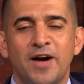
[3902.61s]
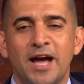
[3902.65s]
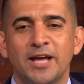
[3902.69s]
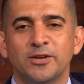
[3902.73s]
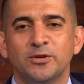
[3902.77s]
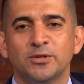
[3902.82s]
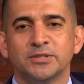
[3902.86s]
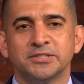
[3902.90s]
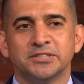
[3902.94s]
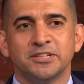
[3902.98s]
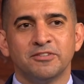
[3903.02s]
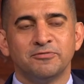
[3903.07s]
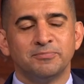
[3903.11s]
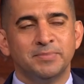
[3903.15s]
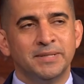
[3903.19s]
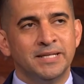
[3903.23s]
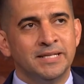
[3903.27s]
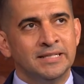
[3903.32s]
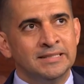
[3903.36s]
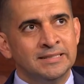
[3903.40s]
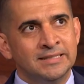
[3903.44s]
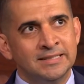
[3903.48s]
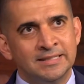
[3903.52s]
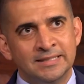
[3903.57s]
find yourself
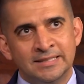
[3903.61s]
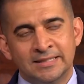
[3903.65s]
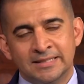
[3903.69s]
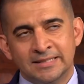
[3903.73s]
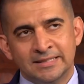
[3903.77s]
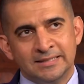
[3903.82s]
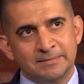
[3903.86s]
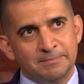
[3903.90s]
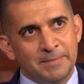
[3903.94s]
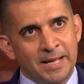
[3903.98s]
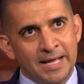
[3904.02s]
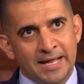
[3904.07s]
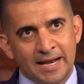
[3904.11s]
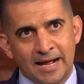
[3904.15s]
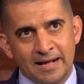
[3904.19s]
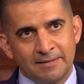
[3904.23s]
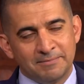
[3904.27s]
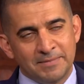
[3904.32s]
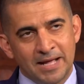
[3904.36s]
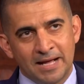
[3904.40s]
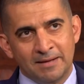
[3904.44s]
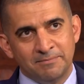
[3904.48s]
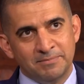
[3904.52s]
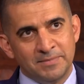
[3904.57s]
being, man,
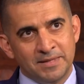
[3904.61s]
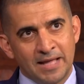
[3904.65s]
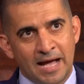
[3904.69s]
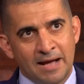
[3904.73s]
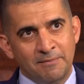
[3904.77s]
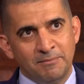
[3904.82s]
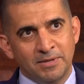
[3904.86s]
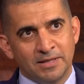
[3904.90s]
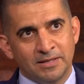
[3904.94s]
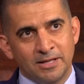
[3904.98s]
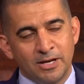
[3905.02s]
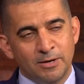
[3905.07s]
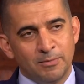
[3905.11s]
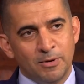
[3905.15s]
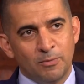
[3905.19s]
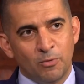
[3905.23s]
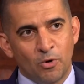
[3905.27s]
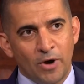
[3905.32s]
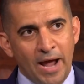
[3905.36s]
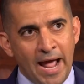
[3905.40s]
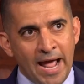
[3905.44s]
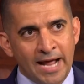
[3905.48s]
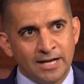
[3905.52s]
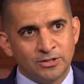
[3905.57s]
I'm, I'm, I'm a little bit
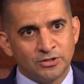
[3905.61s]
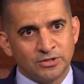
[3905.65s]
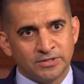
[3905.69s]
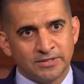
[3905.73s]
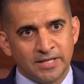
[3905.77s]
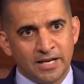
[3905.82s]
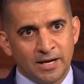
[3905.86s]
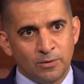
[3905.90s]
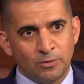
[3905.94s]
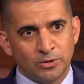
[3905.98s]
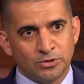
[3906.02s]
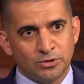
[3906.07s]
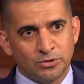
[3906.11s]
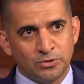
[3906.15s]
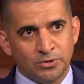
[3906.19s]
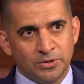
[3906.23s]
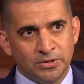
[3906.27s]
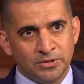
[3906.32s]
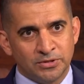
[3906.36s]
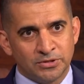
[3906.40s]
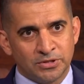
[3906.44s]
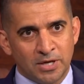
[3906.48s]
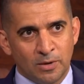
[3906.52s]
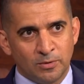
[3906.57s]
more anxious than I was two
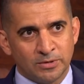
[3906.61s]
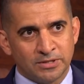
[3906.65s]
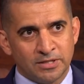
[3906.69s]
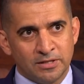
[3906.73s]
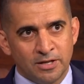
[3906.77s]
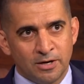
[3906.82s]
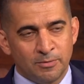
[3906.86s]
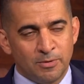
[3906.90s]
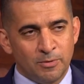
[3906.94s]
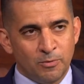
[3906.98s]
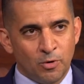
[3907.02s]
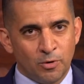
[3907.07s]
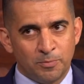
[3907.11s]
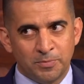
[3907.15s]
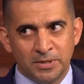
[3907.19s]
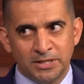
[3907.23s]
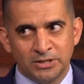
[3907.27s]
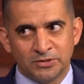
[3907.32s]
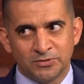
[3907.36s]
years ago. I was a little bit oh, more I'm